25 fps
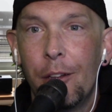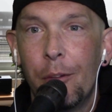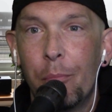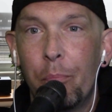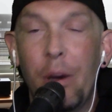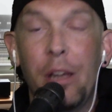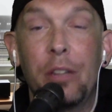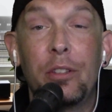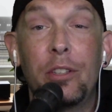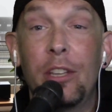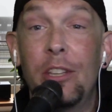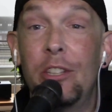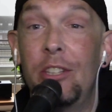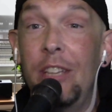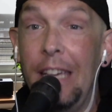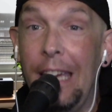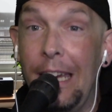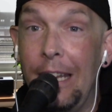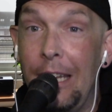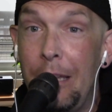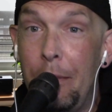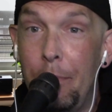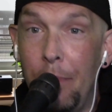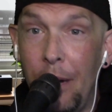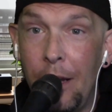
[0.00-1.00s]
But does
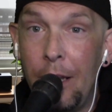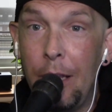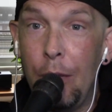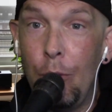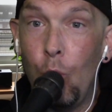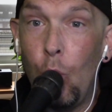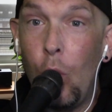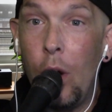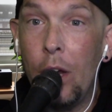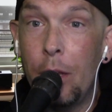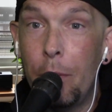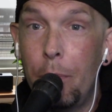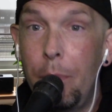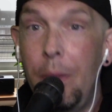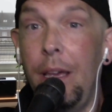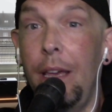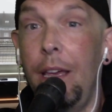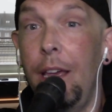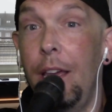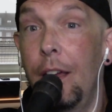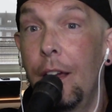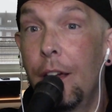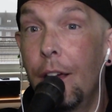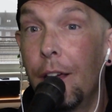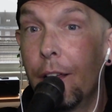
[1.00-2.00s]
anybody want to
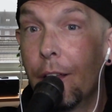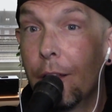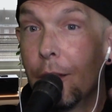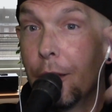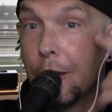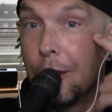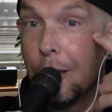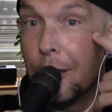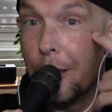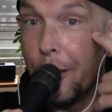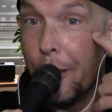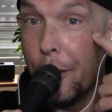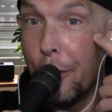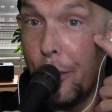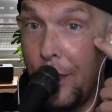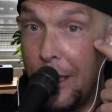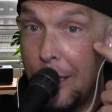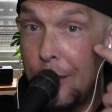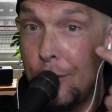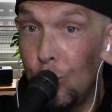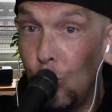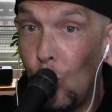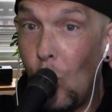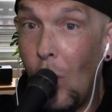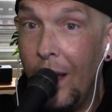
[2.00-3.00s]
be
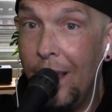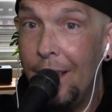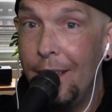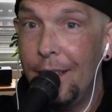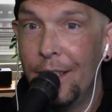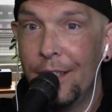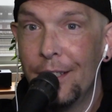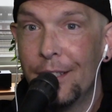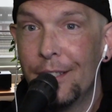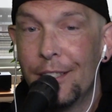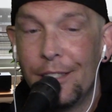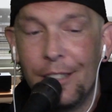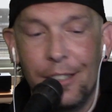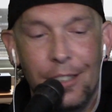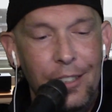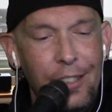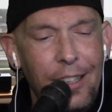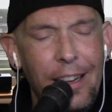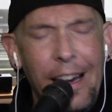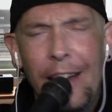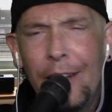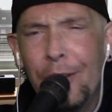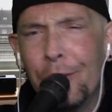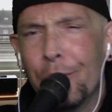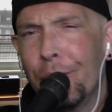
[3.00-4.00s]
this white?
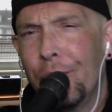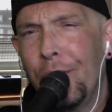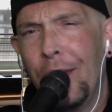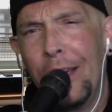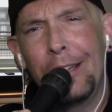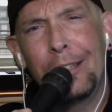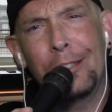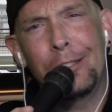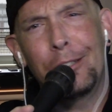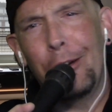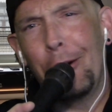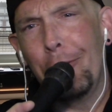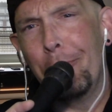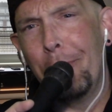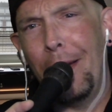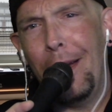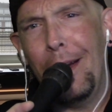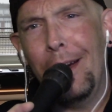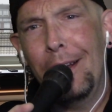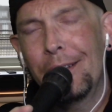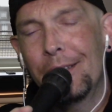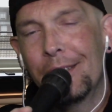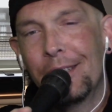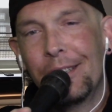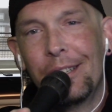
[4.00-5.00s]
I don't think so,
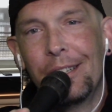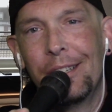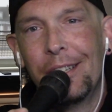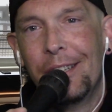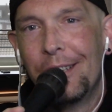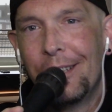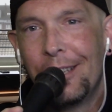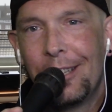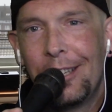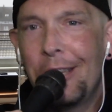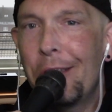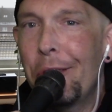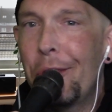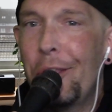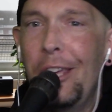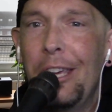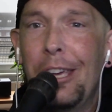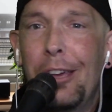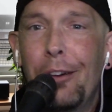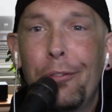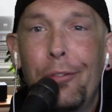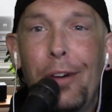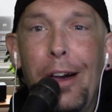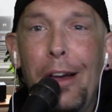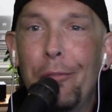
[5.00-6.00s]
man. You
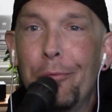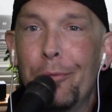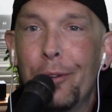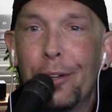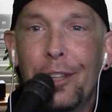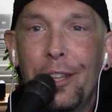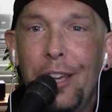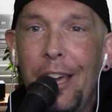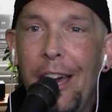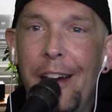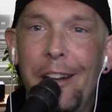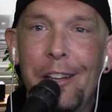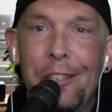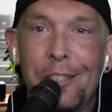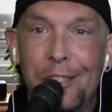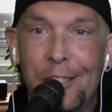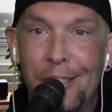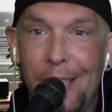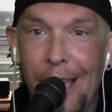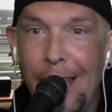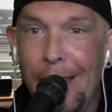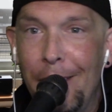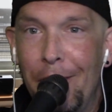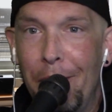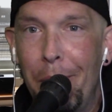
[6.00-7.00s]
think if I really had a
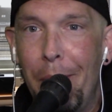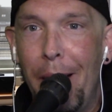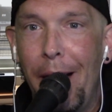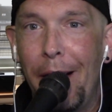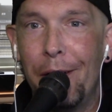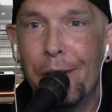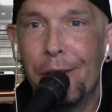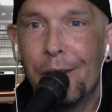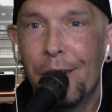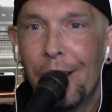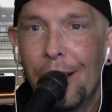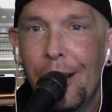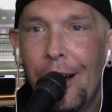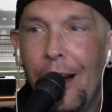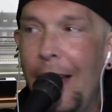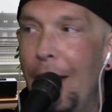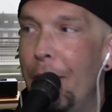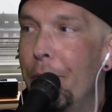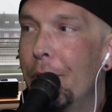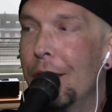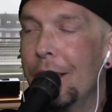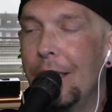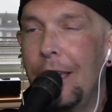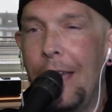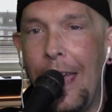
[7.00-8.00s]
say in the matter, I
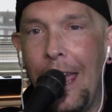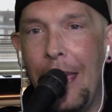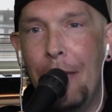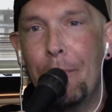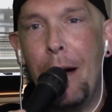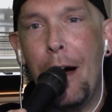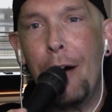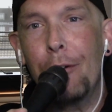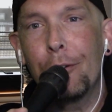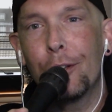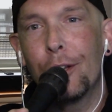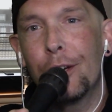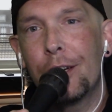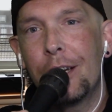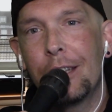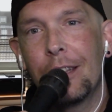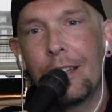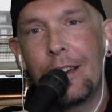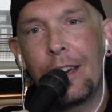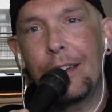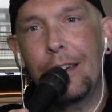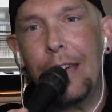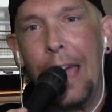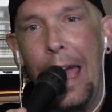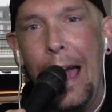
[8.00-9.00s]
would have came out looking
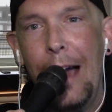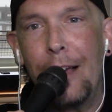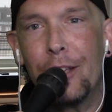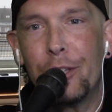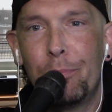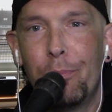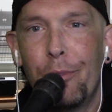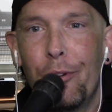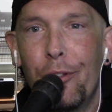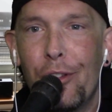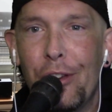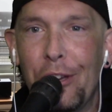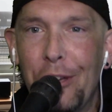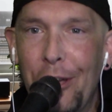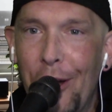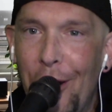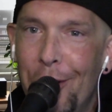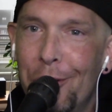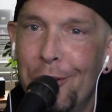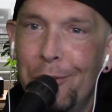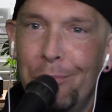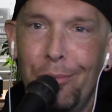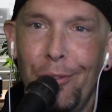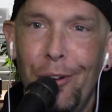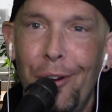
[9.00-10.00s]
like Casper the
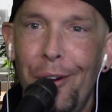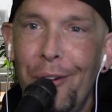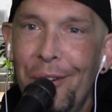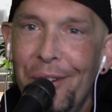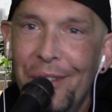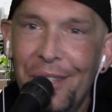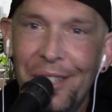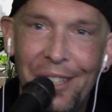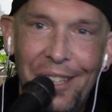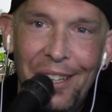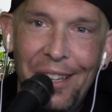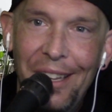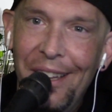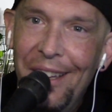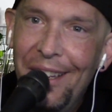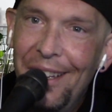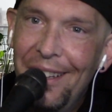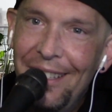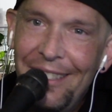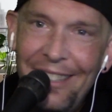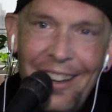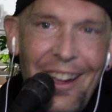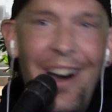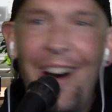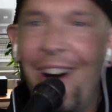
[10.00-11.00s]
Ghost, bro?
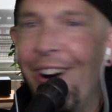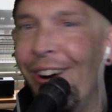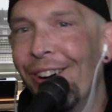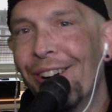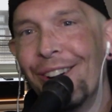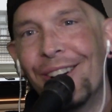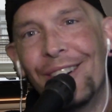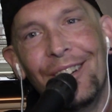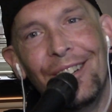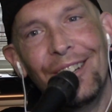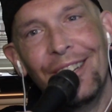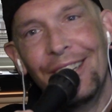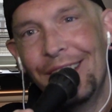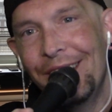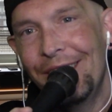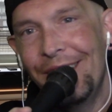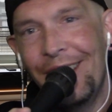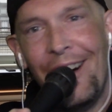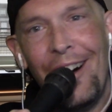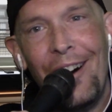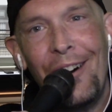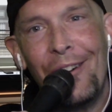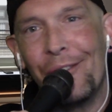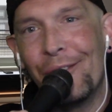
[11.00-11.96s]
No, no.